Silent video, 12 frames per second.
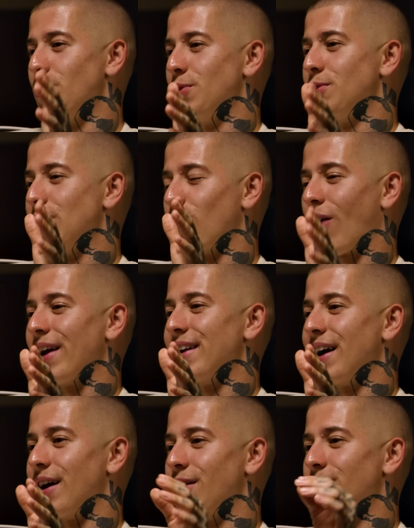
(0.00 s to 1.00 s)
Who do you think right
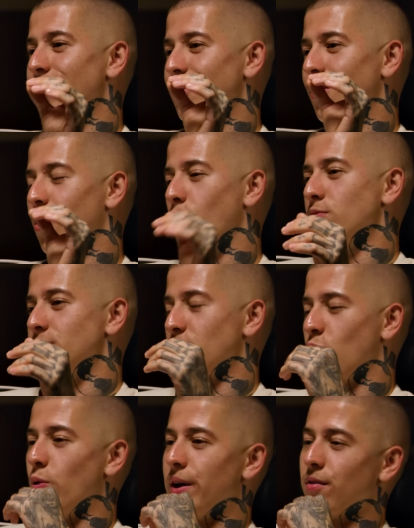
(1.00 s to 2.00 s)
now holds the
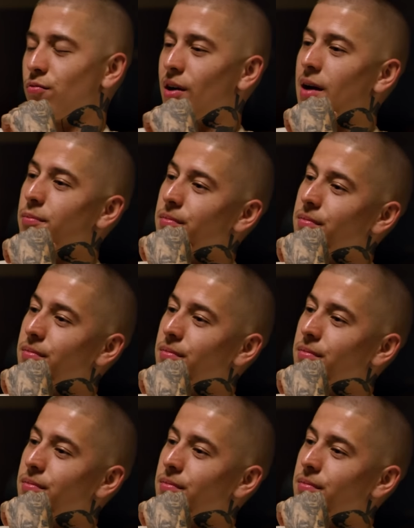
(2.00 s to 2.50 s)
queen of rap?